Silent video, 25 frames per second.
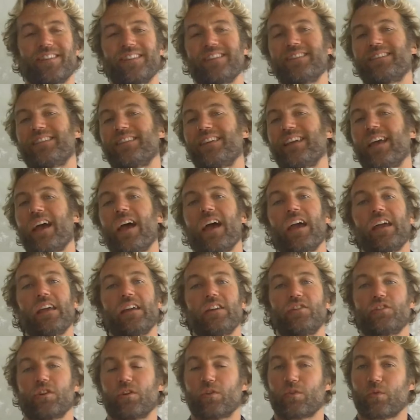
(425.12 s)
is the
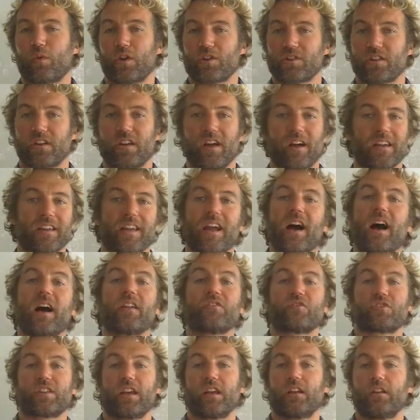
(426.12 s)
age old question. I
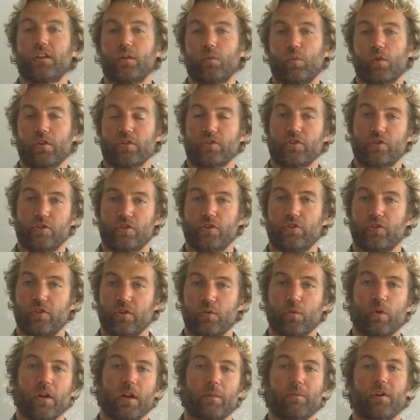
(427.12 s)
can't tell you what you should
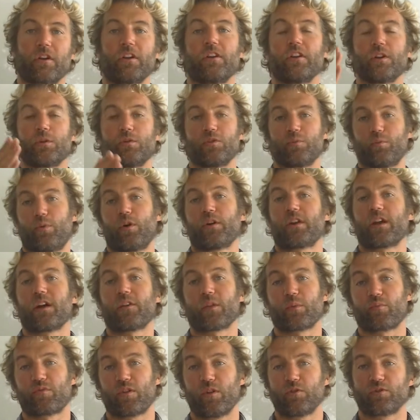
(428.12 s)
do. What I'm going to do is point
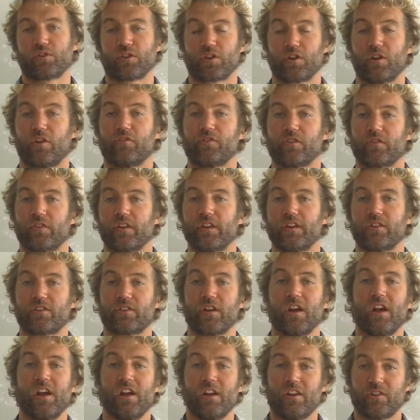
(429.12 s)
out the pros and cons of
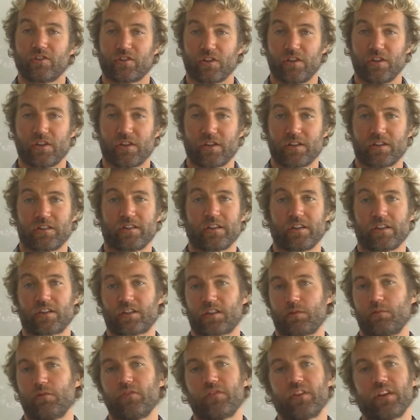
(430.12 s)
each so you can see.
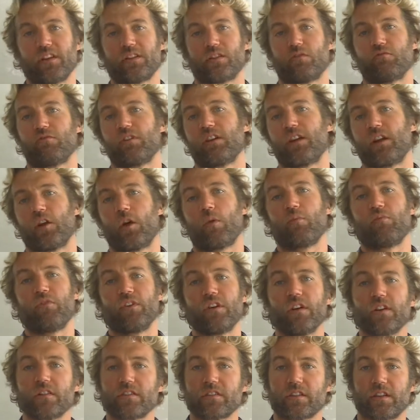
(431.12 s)
Some of these are really
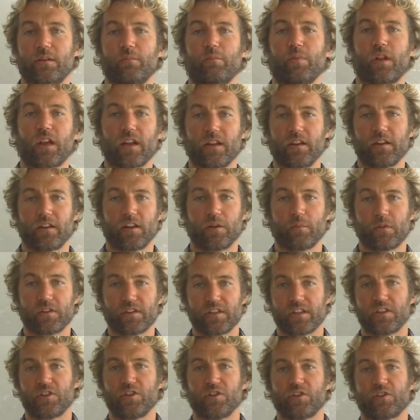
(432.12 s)
obvious, and I'm blatantly going to be
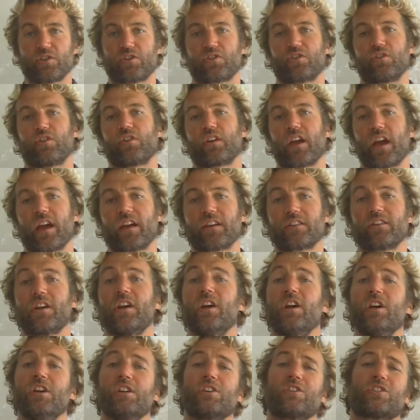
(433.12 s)
teaching you to suck eggs.
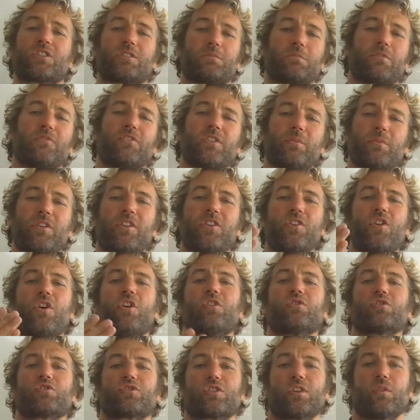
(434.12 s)
Some of them are
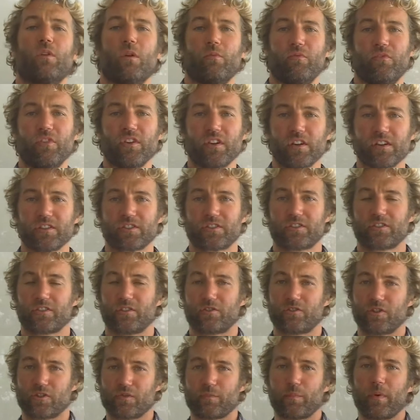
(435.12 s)
not so obvious,
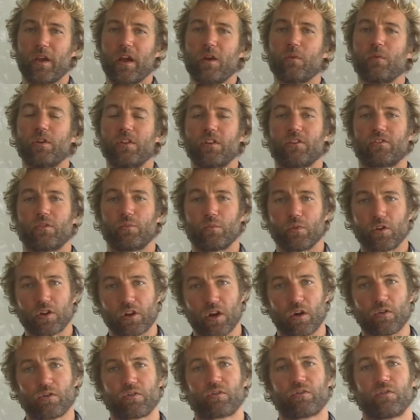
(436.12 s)
so just bear with us and we'll
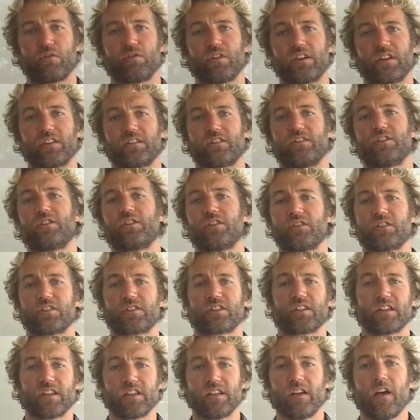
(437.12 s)
go through these and you can
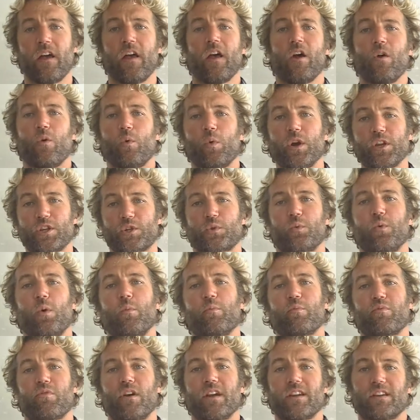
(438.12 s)
see which
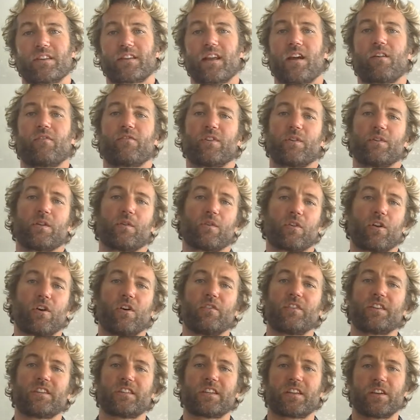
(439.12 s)
one breaks down for you. Now, a
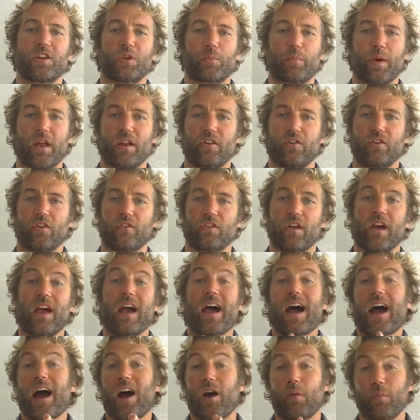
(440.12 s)
lot of this is going to depend on
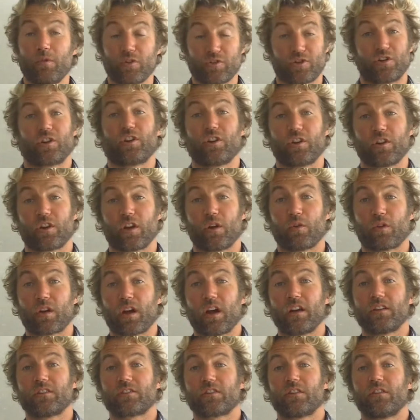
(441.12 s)
how much you're going to go
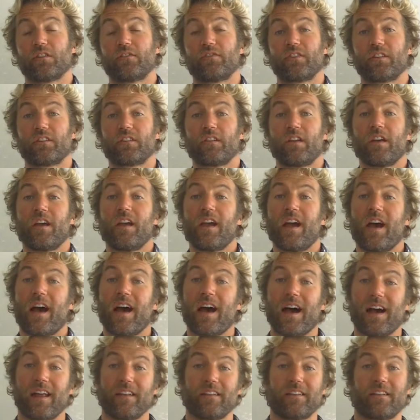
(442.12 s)
kite surfing
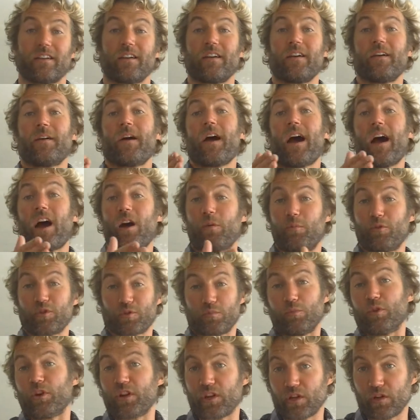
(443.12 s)
and how
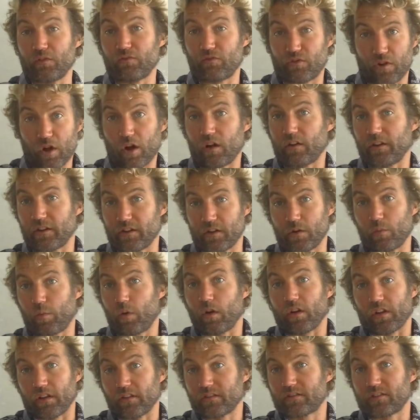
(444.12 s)
much money you've got in your
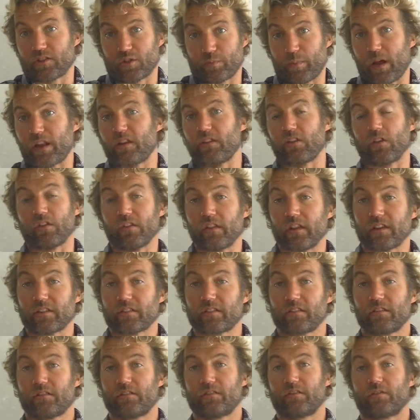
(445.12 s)
wallet to spend on
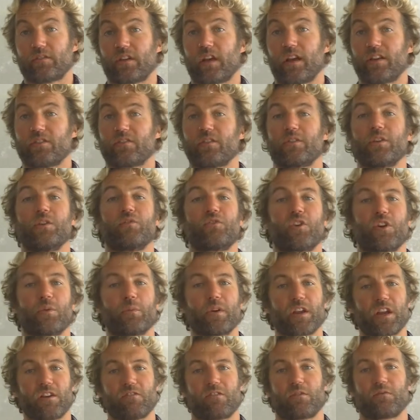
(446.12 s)
this. Okay, so you've got to
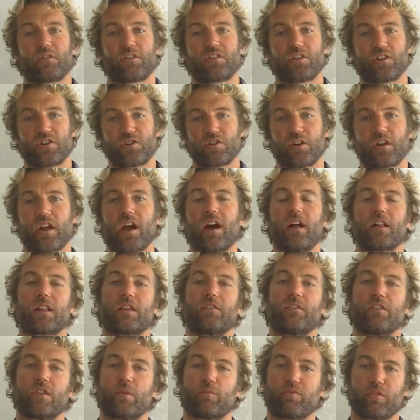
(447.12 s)
make your own decision on it. I'll
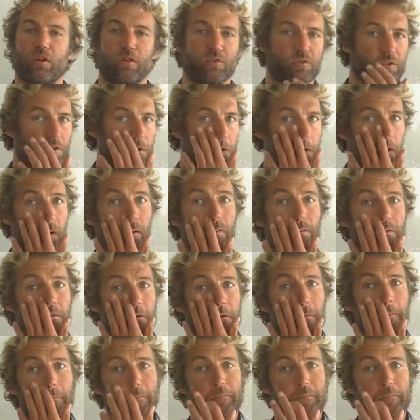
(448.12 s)
give you the pros and cons.